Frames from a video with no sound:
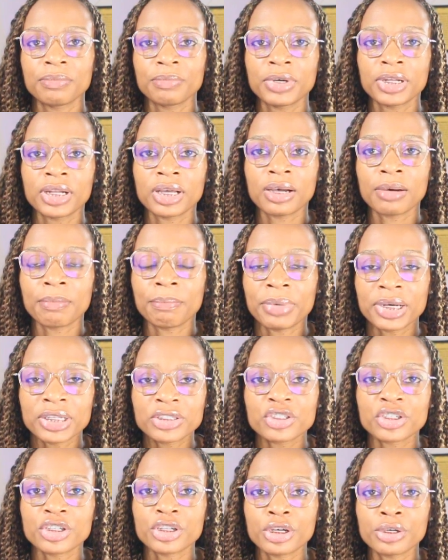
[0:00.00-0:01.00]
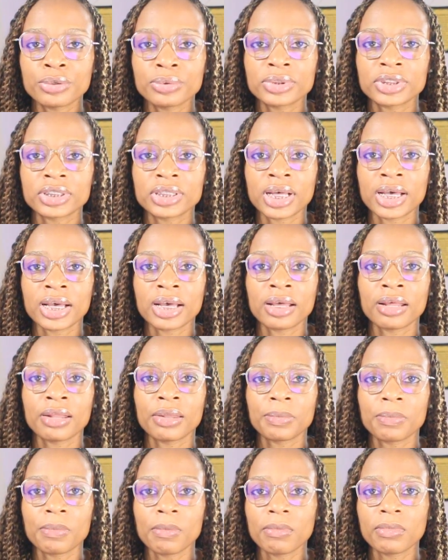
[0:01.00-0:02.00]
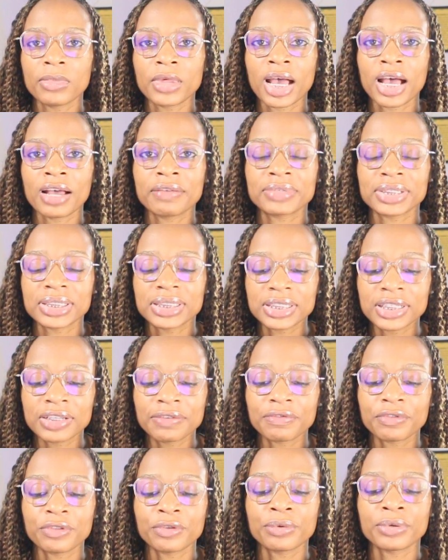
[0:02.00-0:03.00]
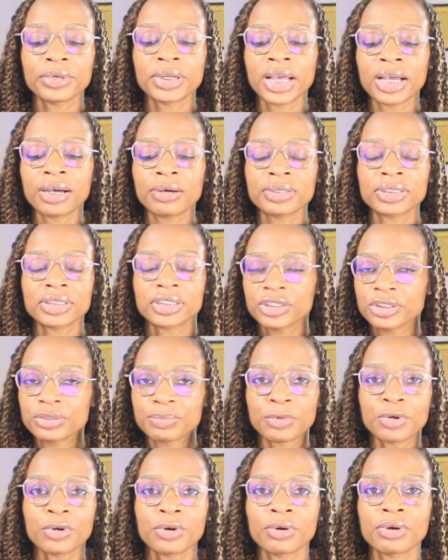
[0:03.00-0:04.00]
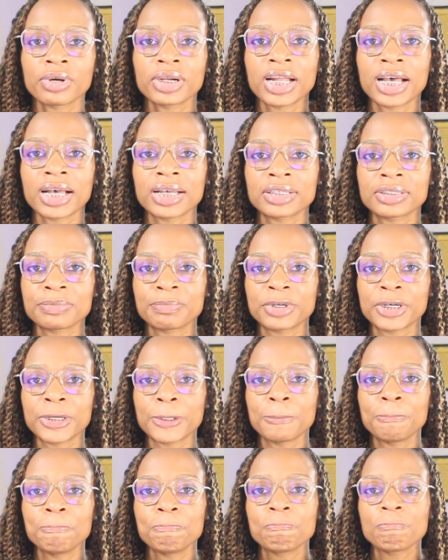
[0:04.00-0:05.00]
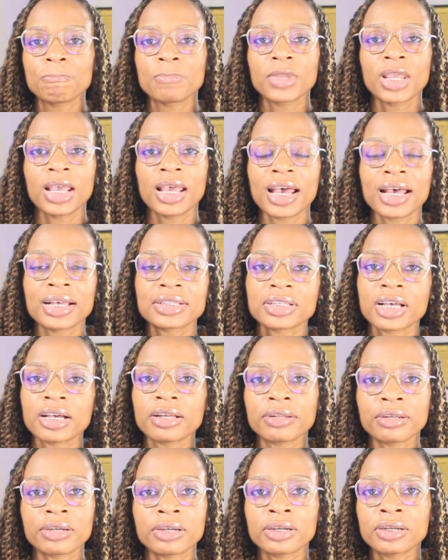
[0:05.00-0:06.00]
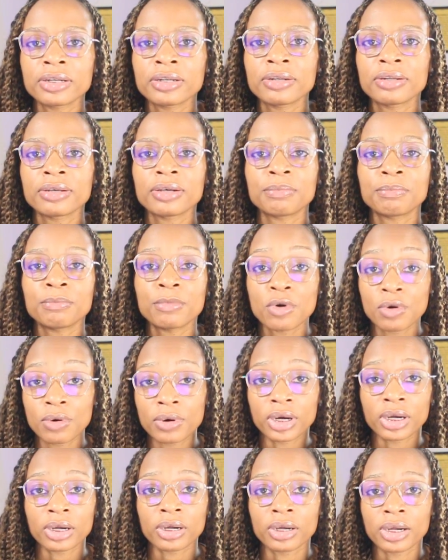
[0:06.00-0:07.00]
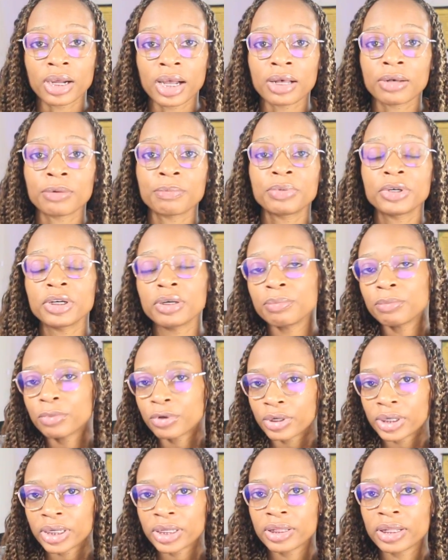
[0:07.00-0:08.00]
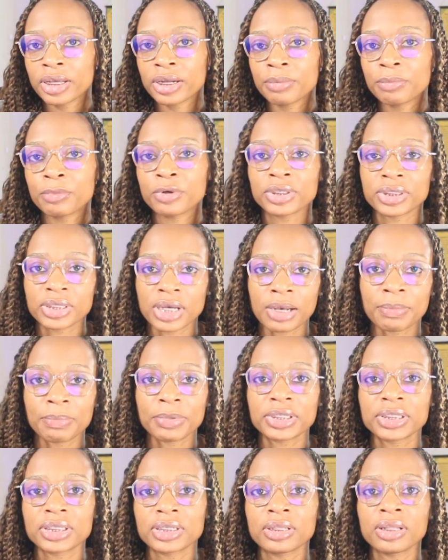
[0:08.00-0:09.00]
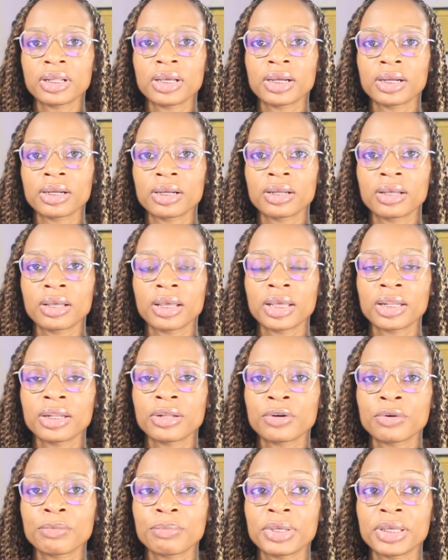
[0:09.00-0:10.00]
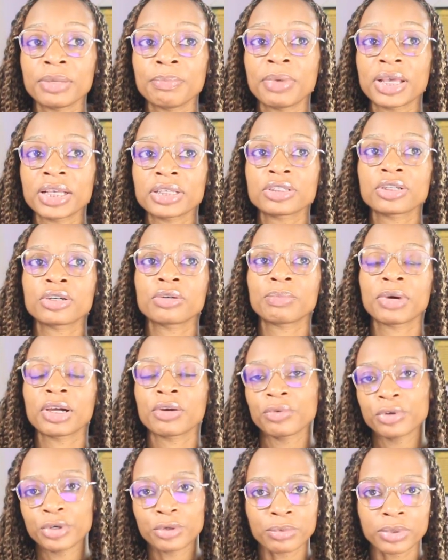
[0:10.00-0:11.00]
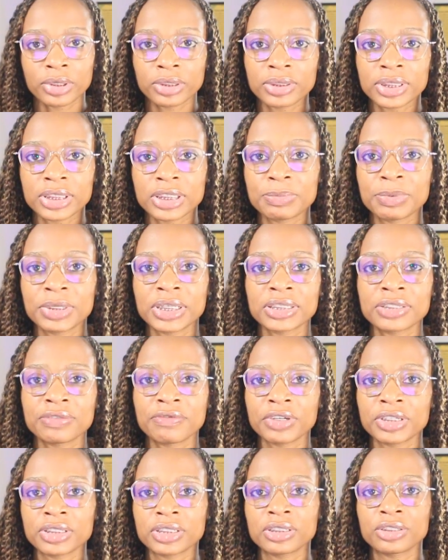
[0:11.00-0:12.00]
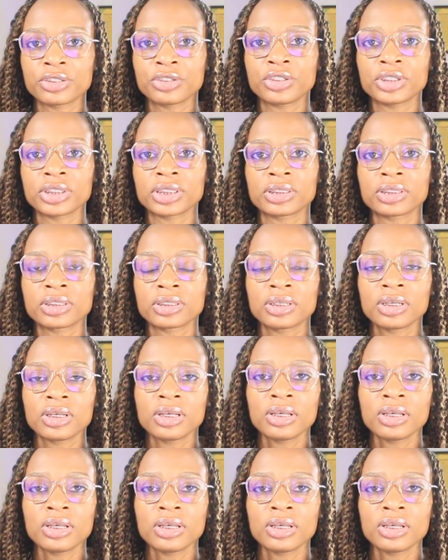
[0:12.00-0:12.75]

putting a bunch of notes that I have to sift through. Now it's just more organized, but as I learn more, I'll put more in there, more topics in there, and it'll be based on my real world experience versus just